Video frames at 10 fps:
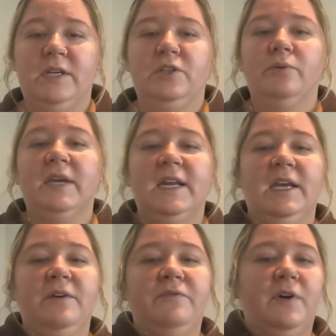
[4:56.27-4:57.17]
So
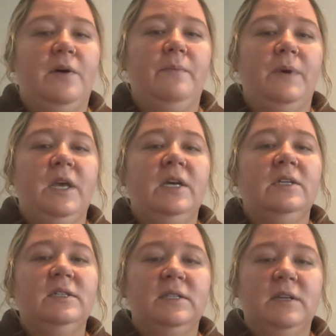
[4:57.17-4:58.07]
getting from
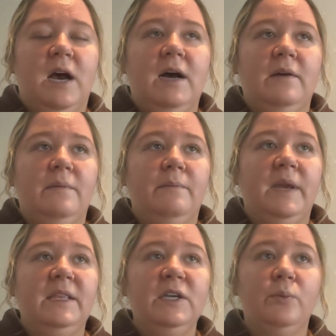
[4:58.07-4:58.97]

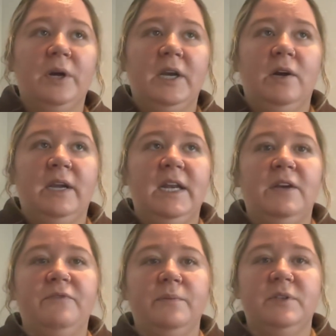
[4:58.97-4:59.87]
mainly working on getting from